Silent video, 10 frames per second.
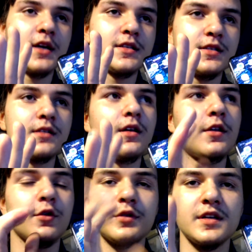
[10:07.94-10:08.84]
it, I
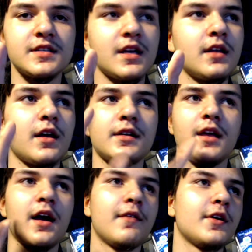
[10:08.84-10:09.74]
know they say like they
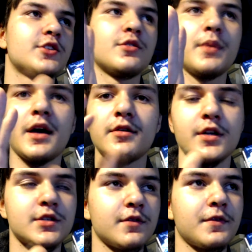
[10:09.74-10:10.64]
have extra battery and
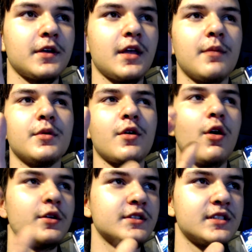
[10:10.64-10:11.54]
stuff like that, but
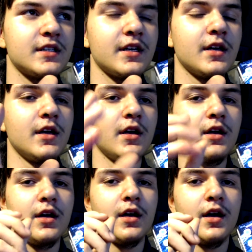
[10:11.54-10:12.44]
honestly,
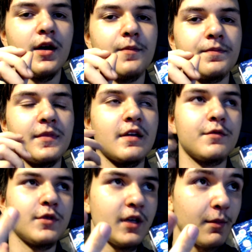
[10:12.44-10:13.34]
if you
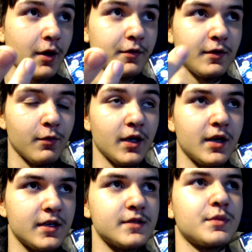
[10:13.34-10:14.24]
think about the way it
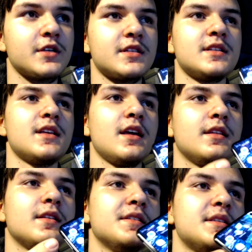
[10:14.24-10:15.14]
is, because they say
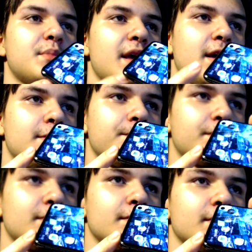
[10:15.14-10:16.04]
the display
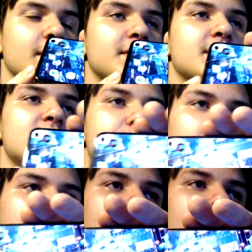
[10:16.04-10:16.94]

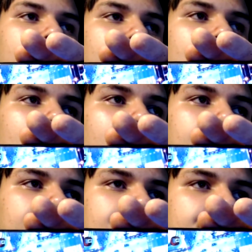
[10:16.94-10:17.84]
of
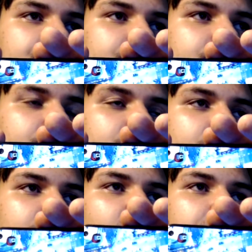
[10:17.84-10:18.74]
the
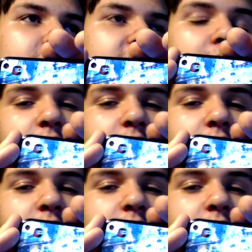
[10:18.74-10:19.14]
Samsung